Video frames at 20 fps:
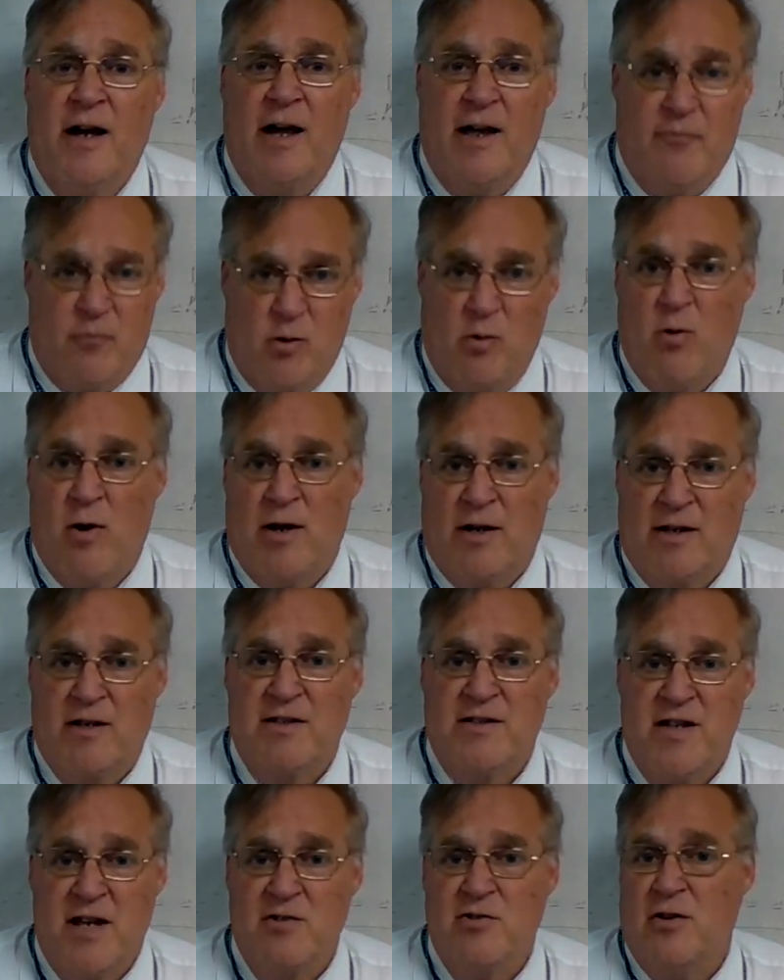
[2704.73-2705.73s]
if we want to
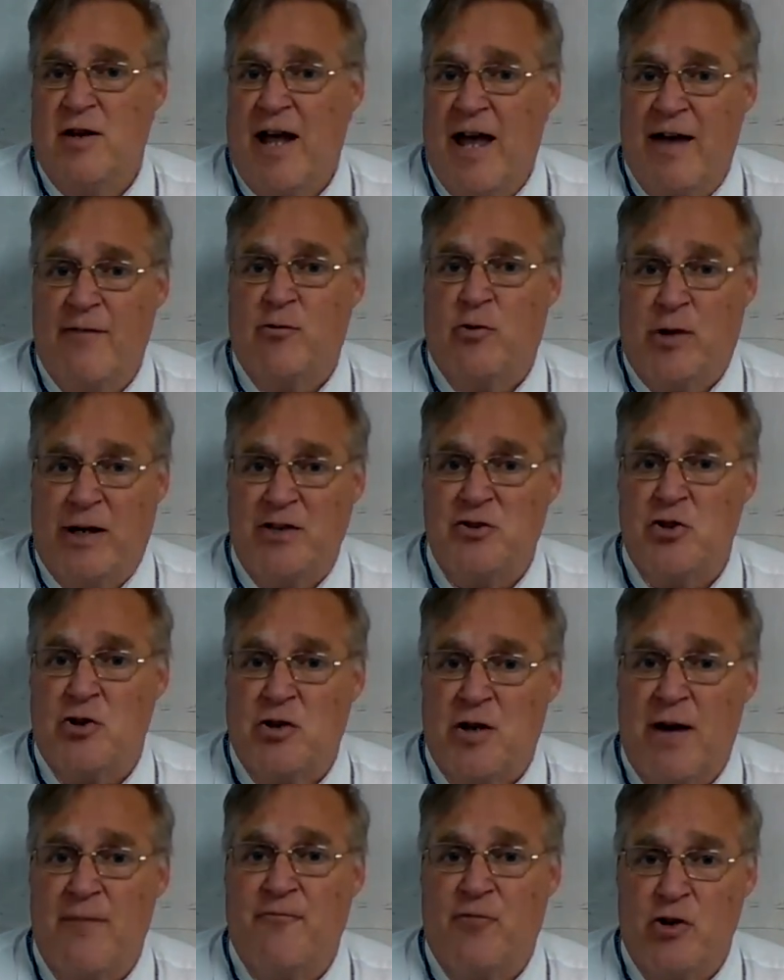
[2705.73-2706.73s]
continue to have creature
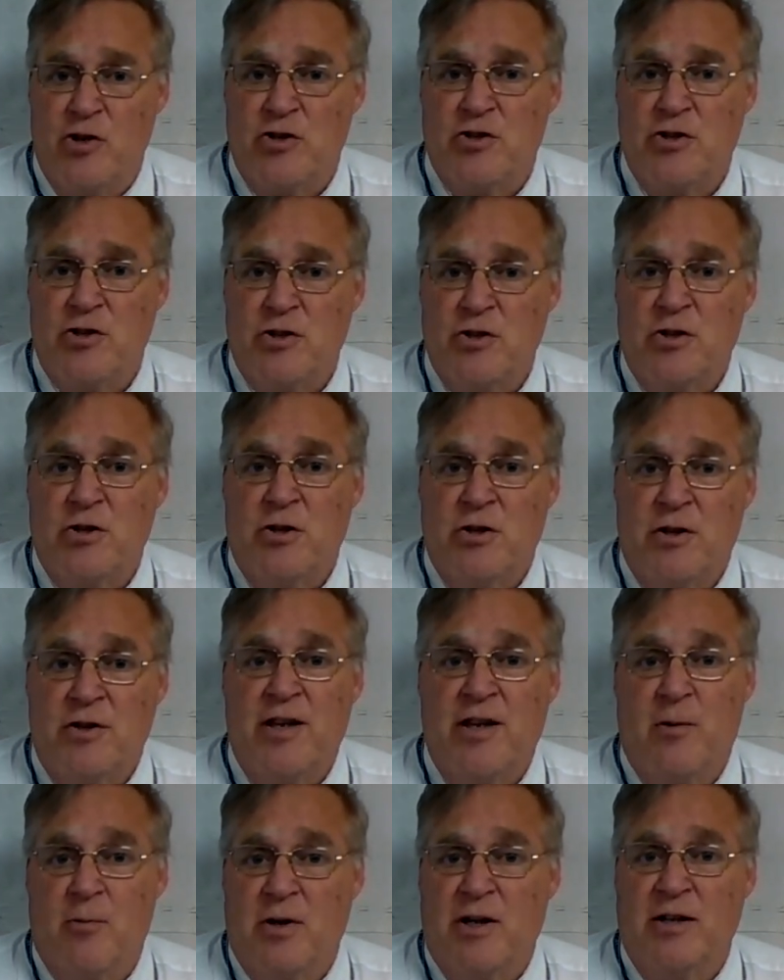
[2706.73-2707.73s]
comfort
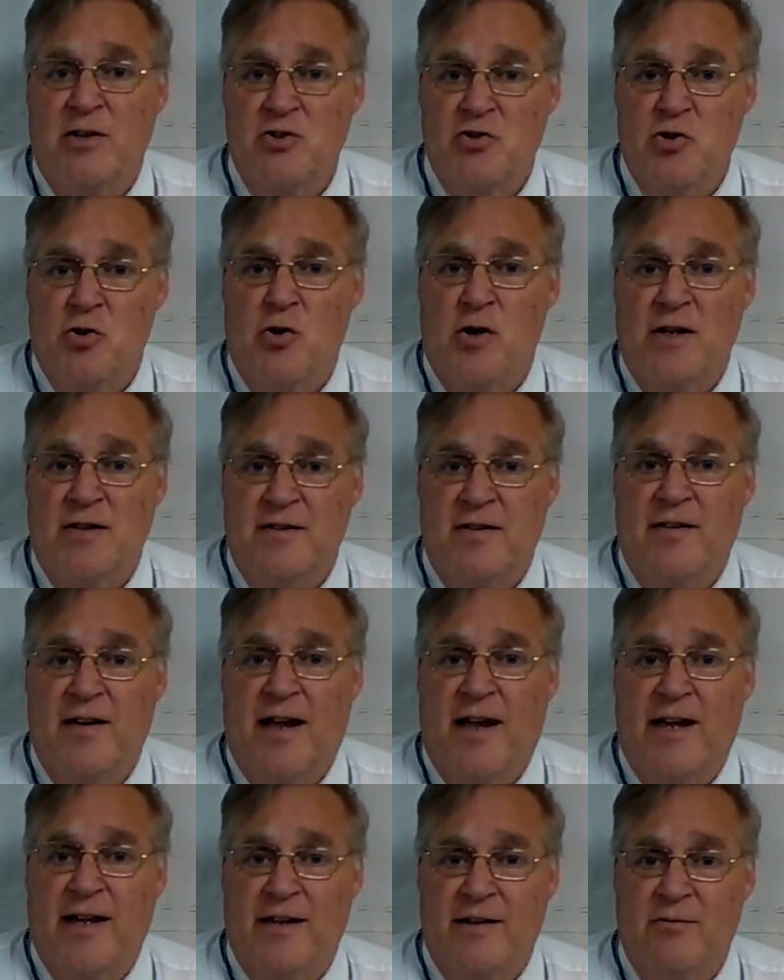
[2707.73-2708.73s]
that we enjoy
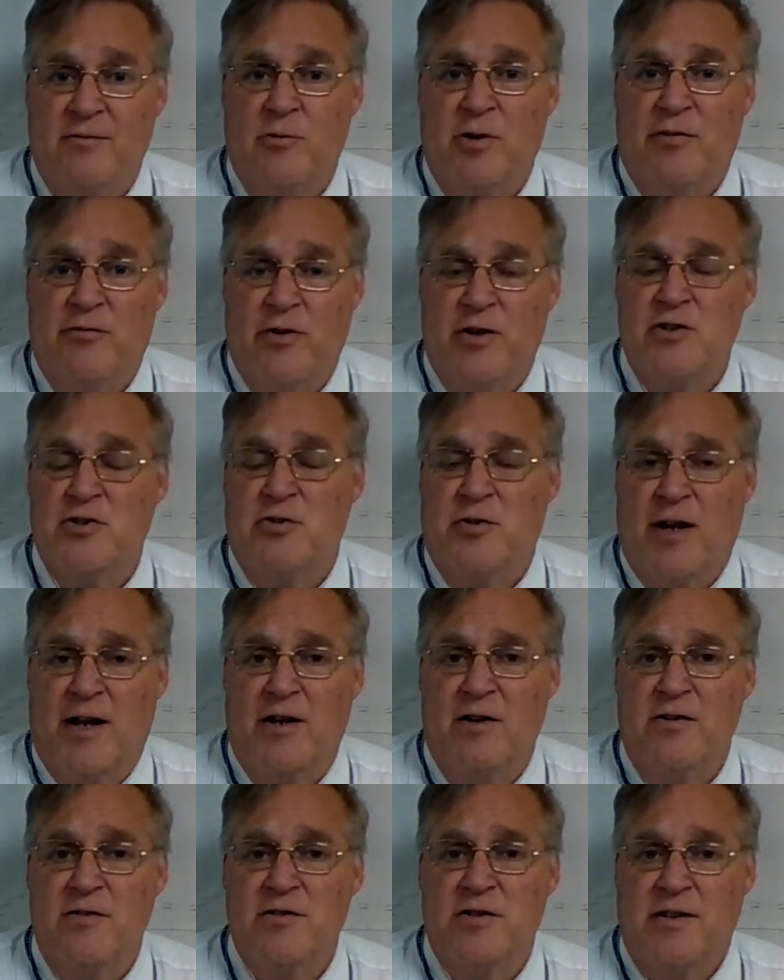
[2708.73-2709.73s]
today in
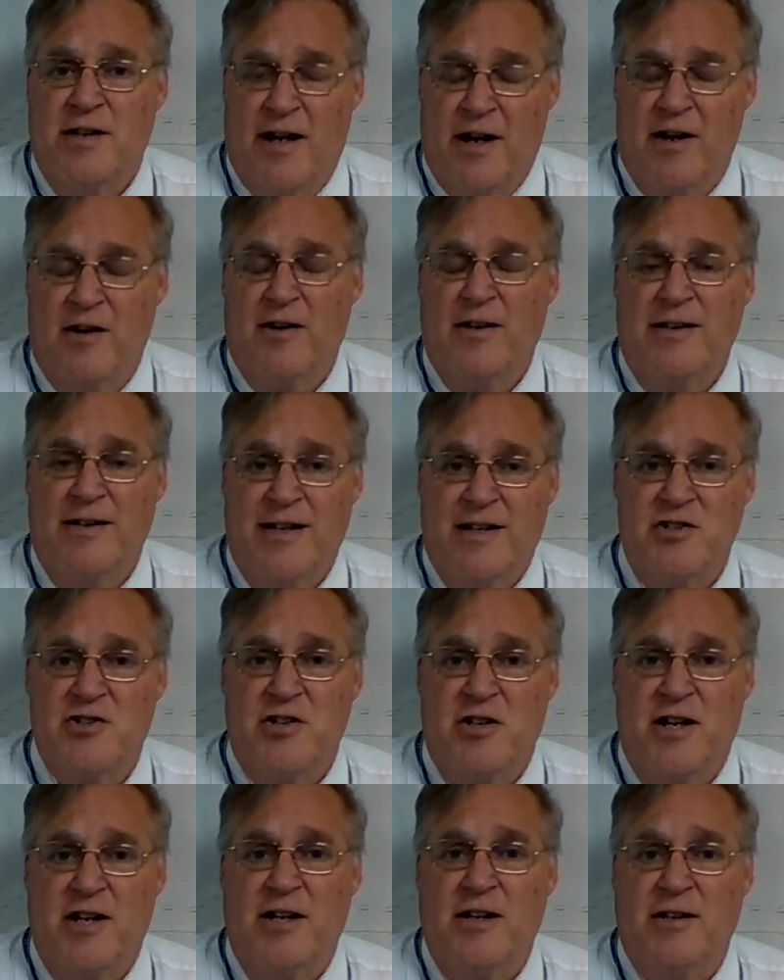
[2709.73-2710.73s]
refrigerators and air
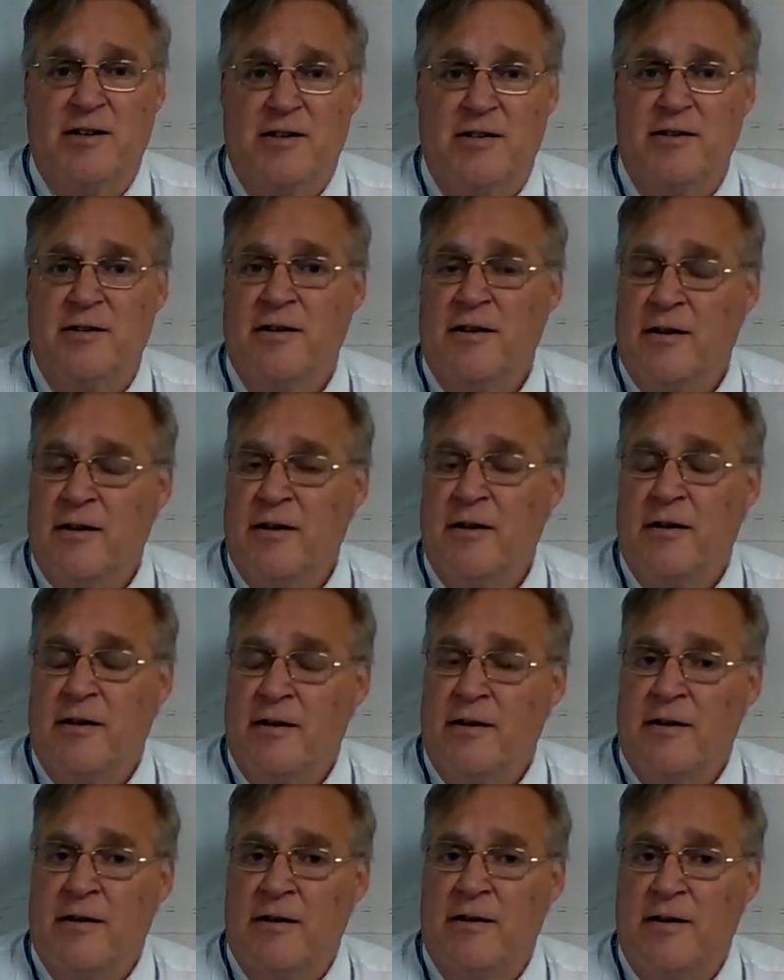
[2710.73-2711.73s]
conditioning and,
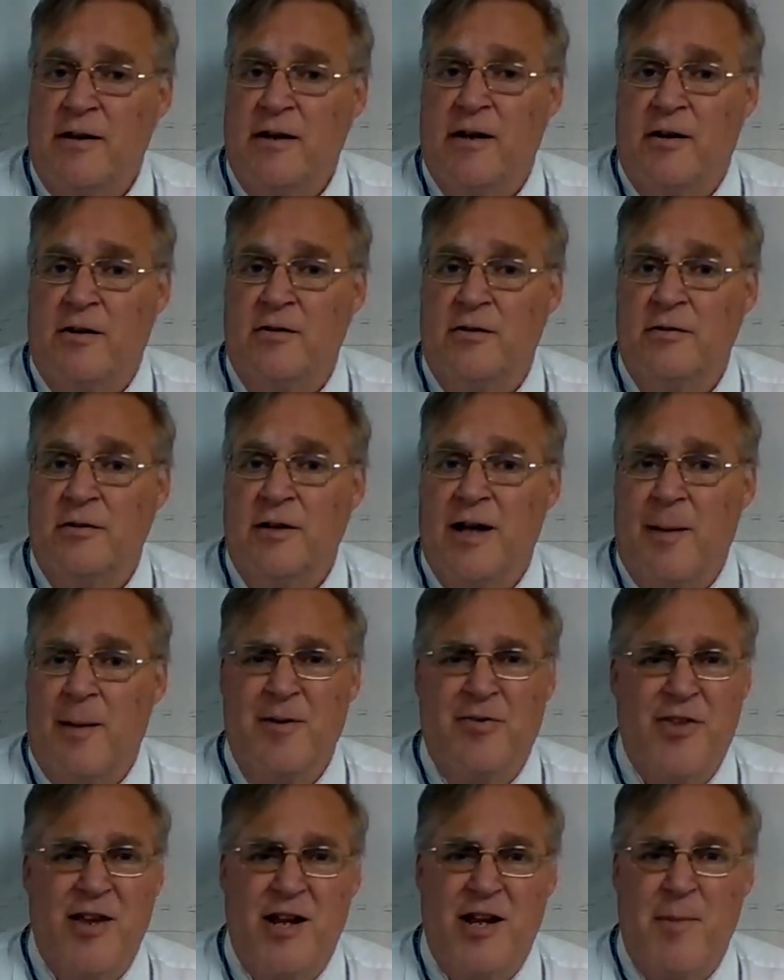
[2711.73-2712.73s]
you know, I
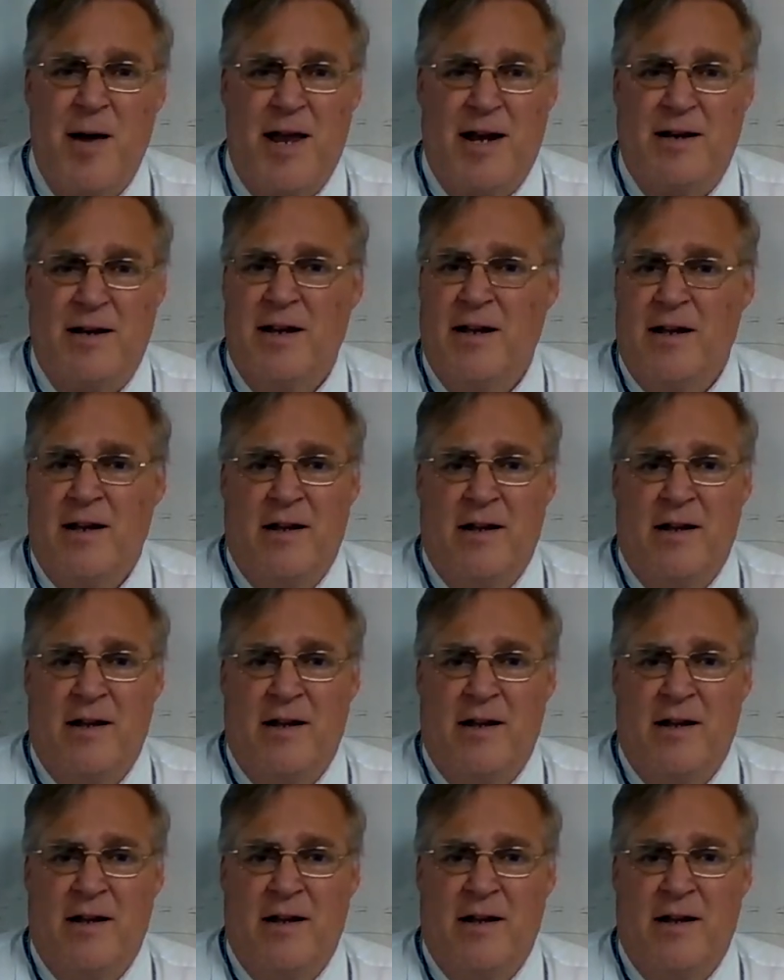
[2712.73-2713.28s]
mean, think about it.